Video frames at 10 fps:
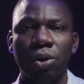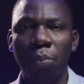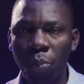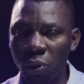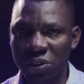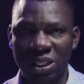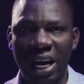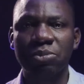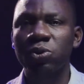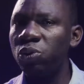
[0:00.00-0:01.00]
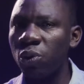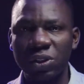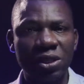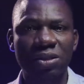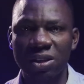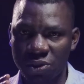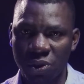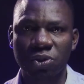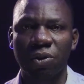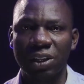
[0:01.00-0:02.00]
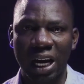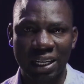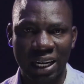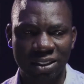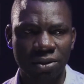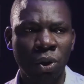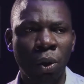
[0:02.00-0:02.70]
Most times you notice the source of the hard light.